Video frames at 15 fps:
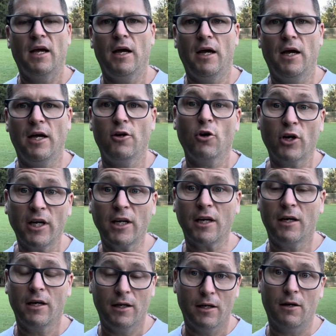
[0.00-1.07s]
hedonic,
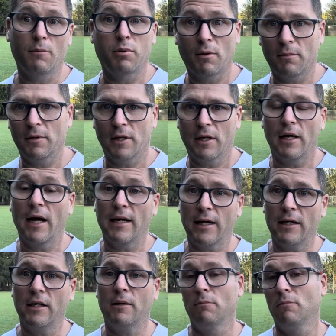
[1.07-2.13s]
I'll probably
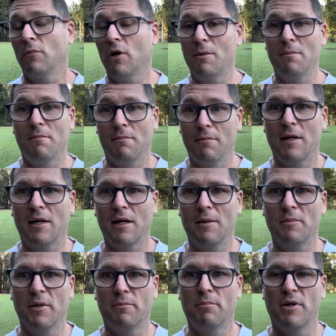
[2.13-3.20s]
again might muck up
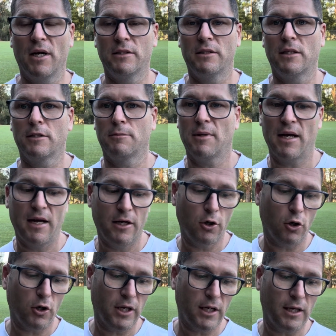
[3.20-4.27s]
the pronunciation, but
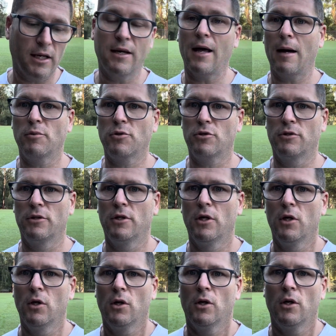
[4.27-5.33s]
hedonic adaptation,
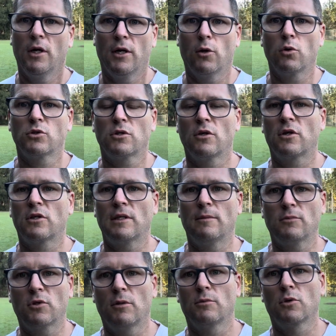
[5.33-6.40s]
also
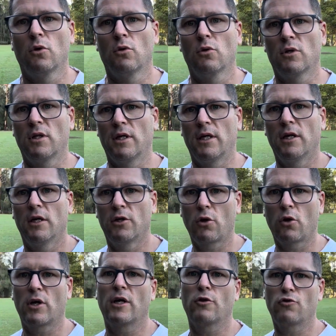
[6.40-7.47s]
sometimes called the
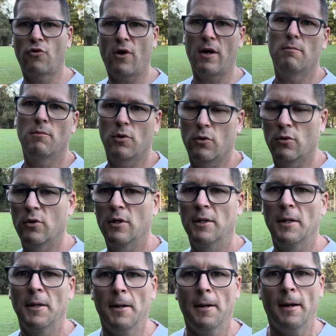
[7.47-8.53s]
hedonic treadmill.
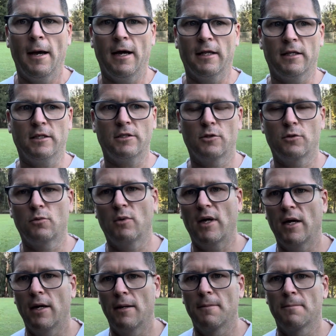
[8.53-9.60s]
And this is
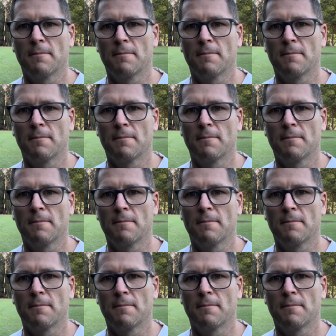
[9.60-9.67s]
where